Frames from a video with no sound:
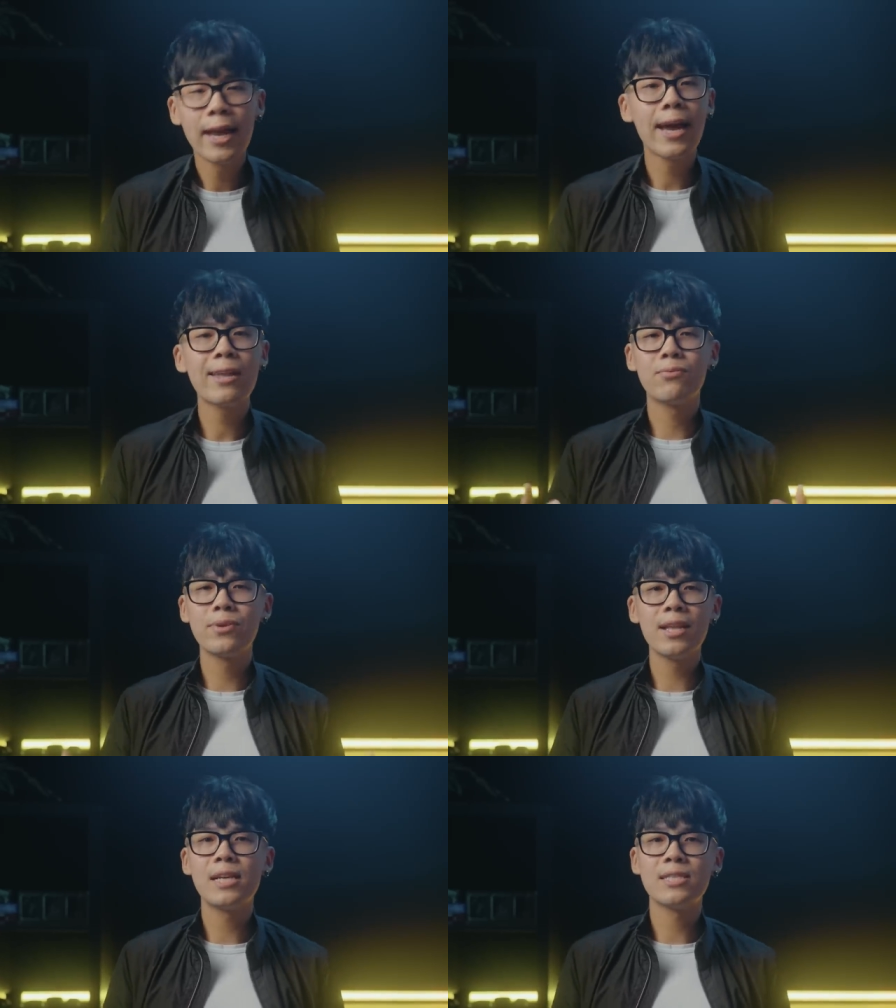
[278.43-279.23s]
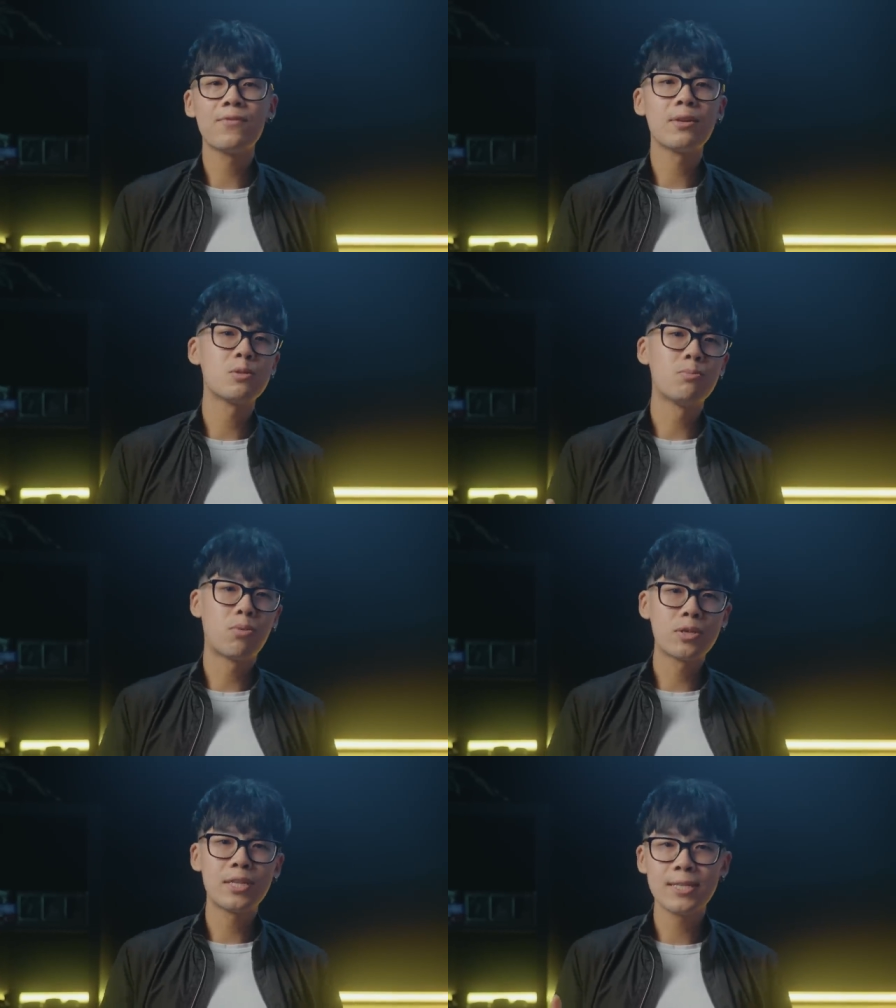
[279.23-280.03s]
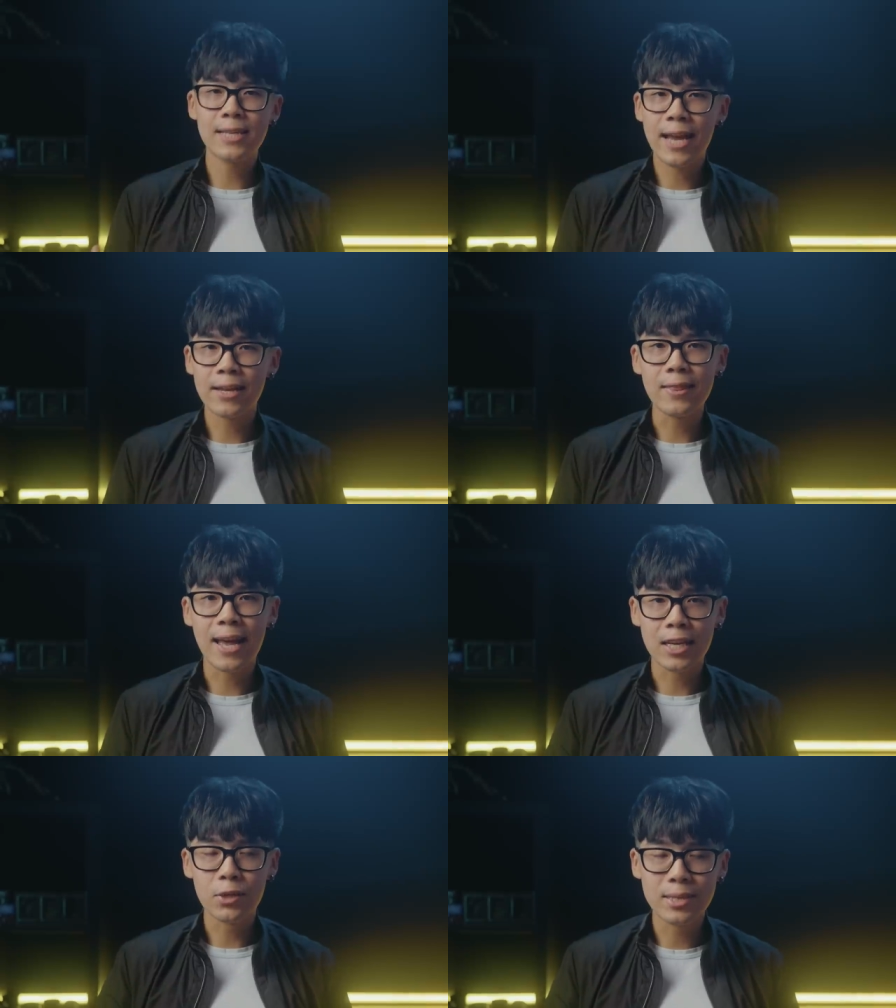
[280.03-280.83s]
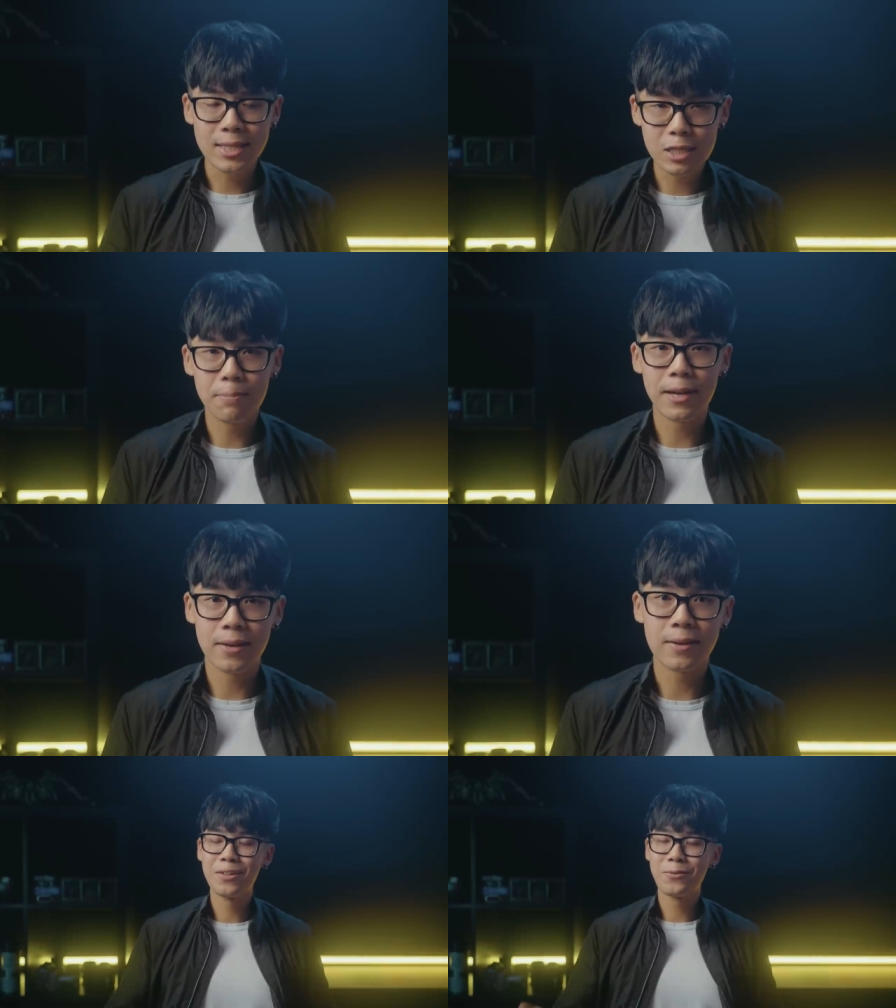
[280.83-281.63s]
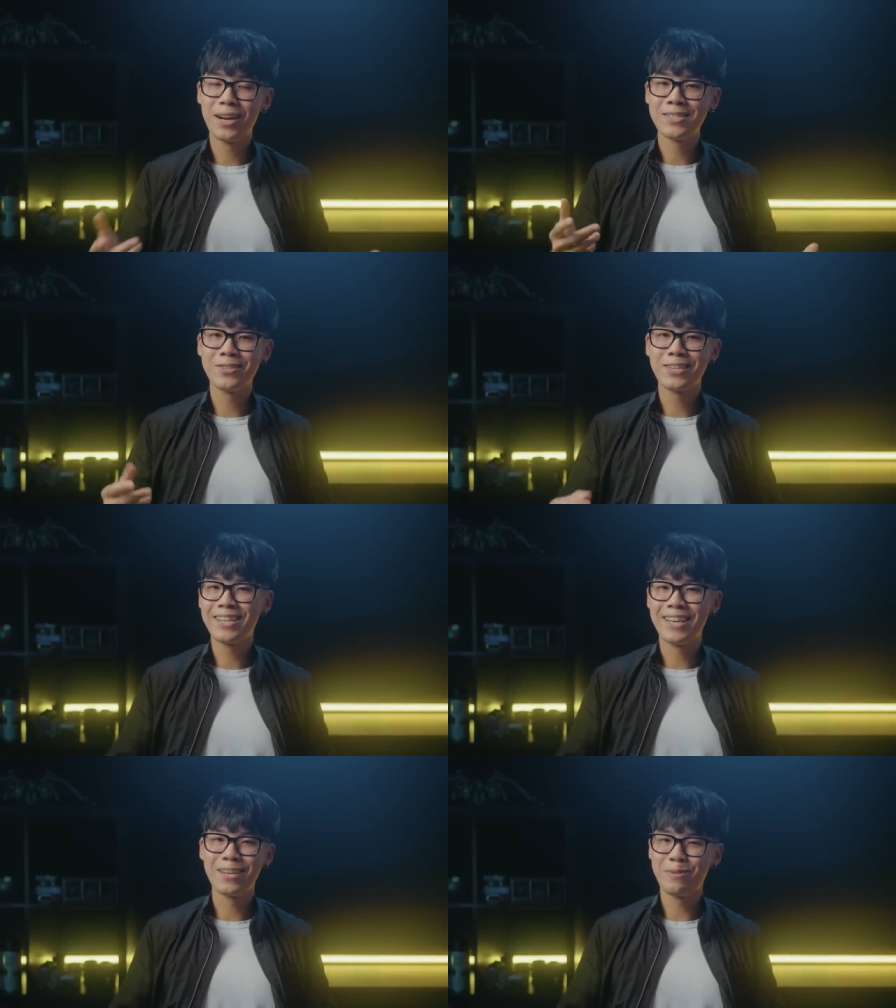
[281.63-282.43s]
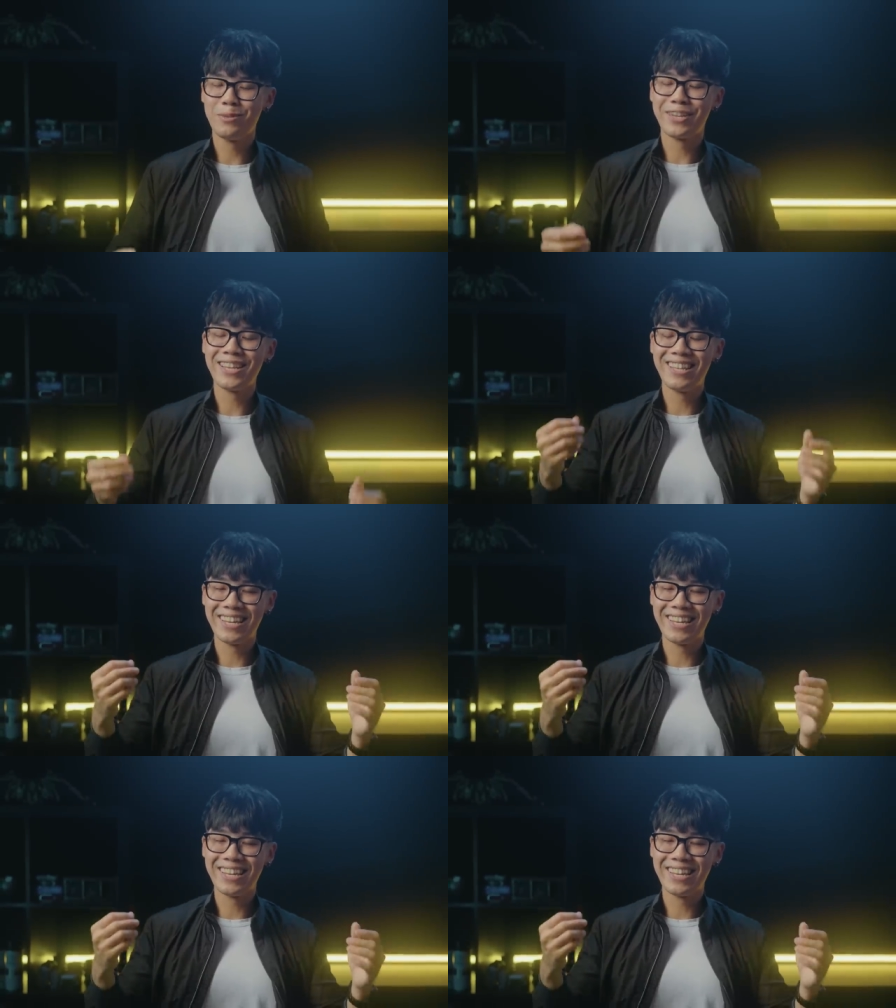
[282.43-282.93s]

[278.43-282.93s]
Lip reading: and realize if there is more to this edit than you anticipated. Otherwise, you're gonna end up looking